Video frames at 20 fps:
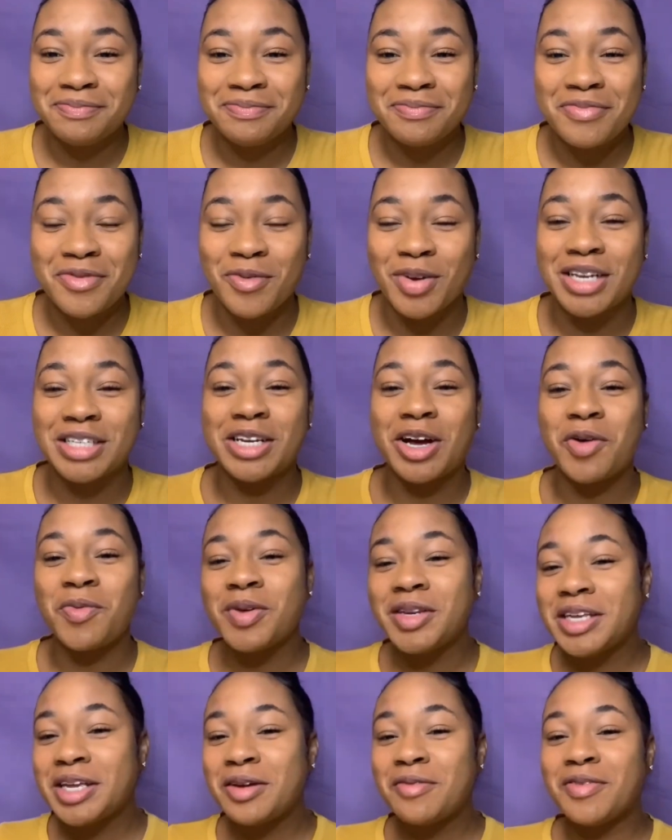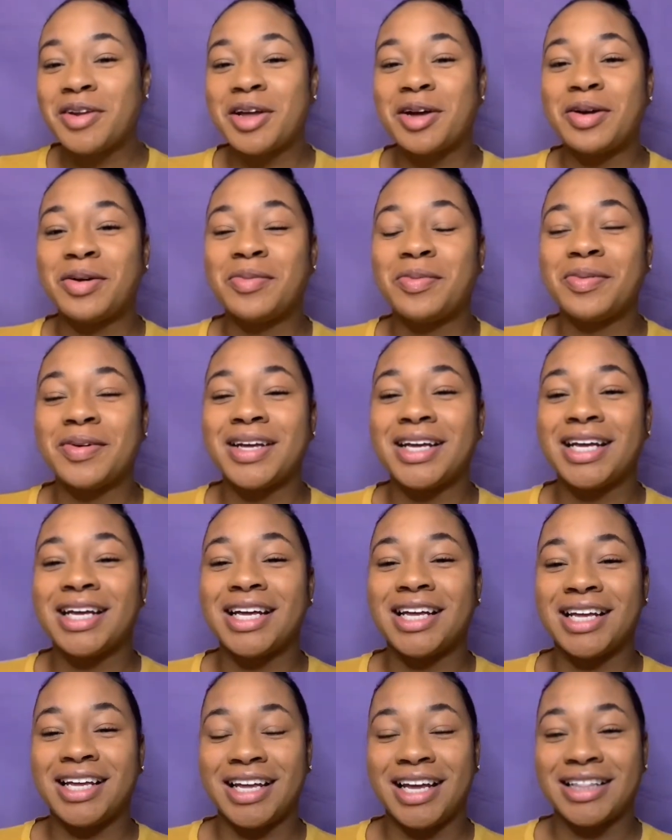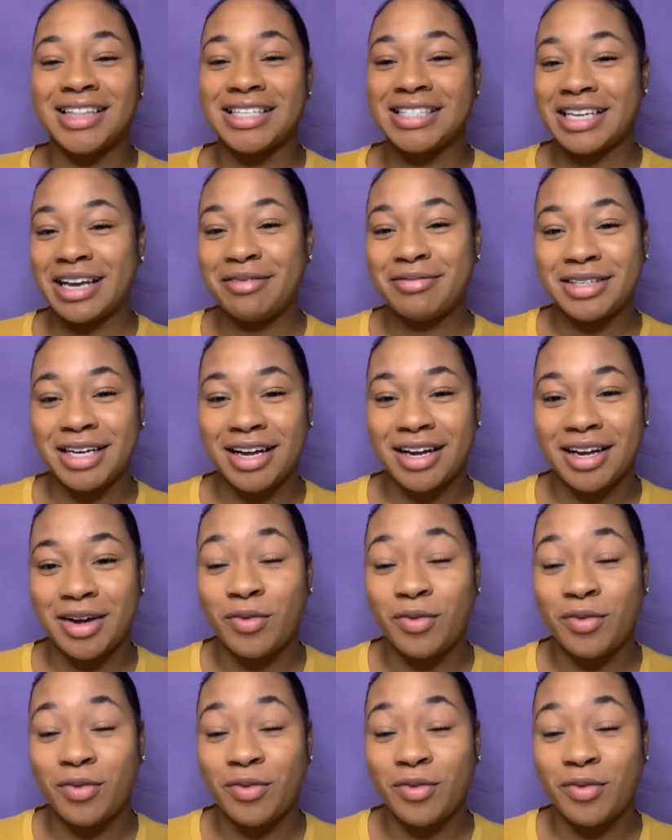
We just opened the envelope at the same time.